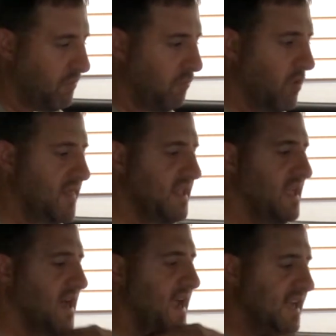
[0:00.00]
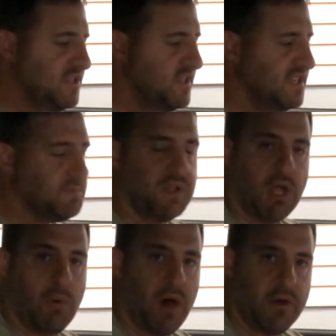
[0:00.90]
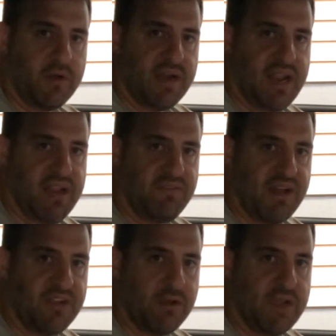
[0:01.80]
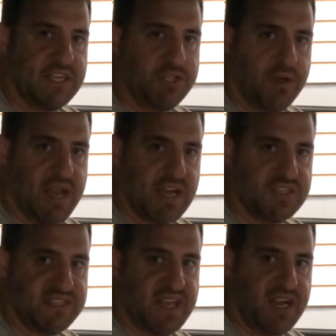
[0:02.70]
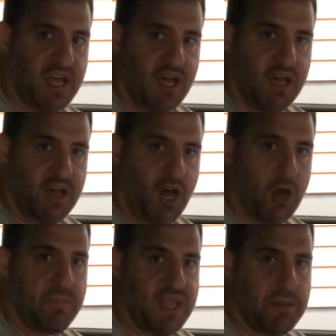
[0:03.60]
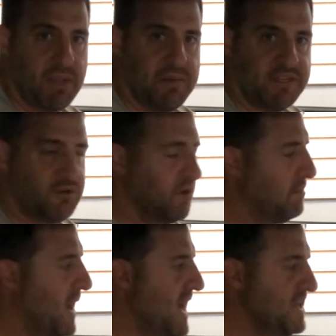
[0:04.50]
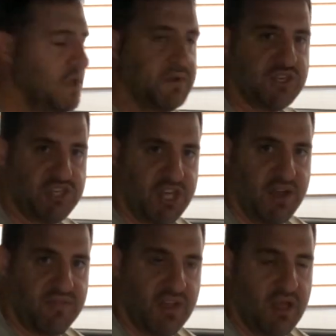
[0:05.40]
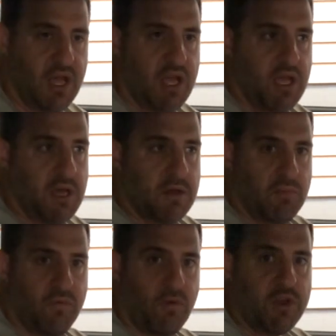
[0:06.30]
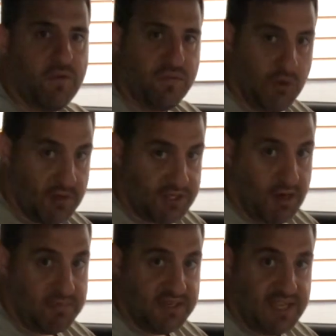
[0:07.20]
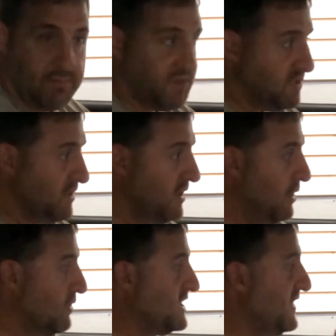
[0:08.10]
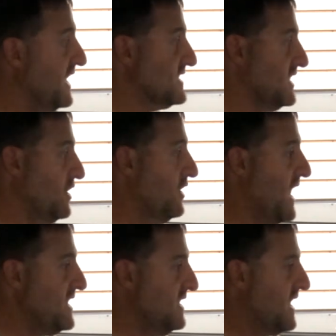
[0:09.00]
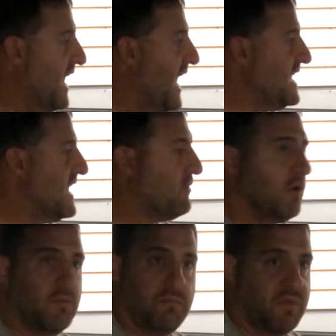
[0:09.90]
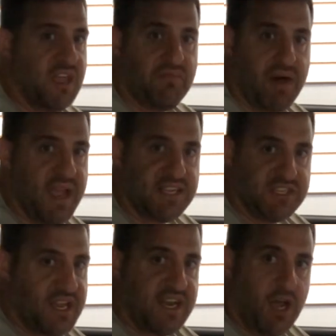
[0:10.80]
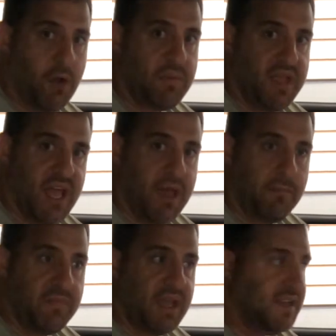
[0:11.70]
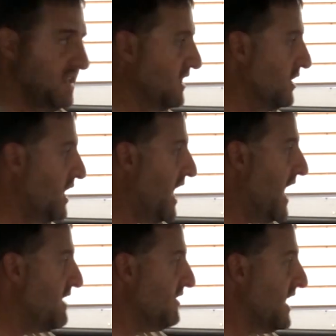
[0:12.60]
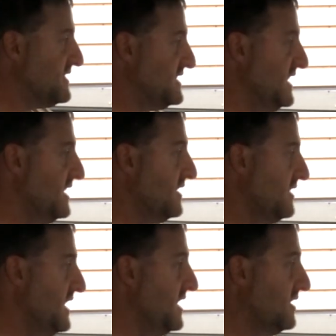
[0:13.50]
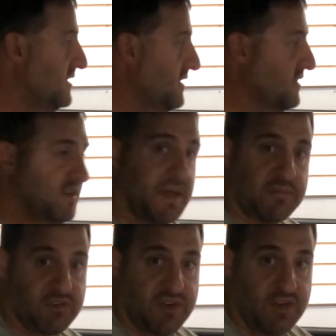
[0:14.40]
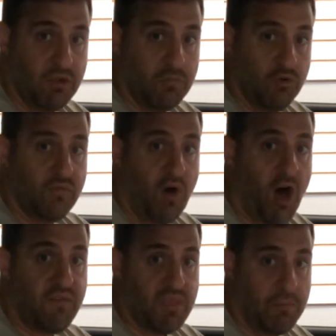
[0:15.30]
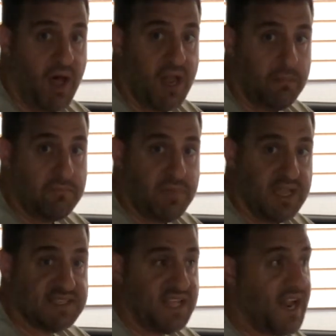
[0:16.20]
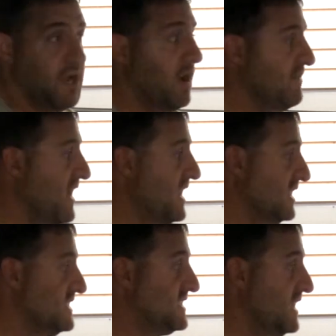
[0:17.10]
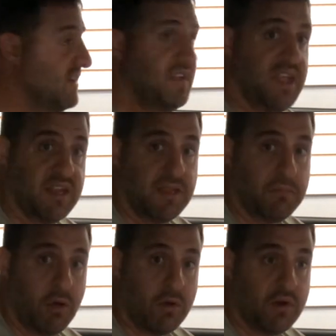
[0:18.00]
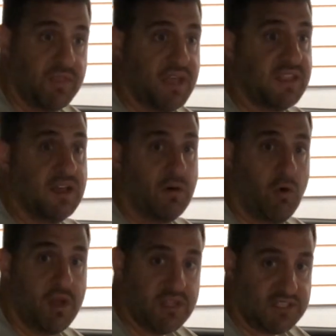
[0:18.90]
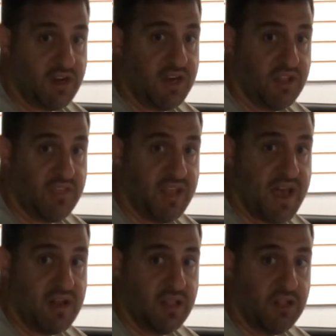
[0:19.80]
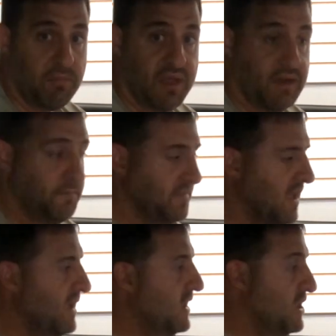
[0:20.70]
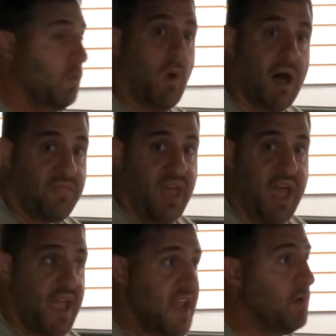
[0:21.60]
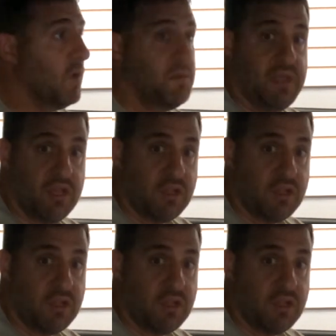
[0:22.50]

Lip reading: when the engine is below 185 degrees, you can actually set a RPM limit to remind you to shift before your fluids are up to temperature, which I think is a good idea. I never give my engine any RPM until I've seen the temperature needle move off the bottom, because then I know I've got at least enough heat in the motor that the oil is starting to thin out a little bit. You want that, and you want to be in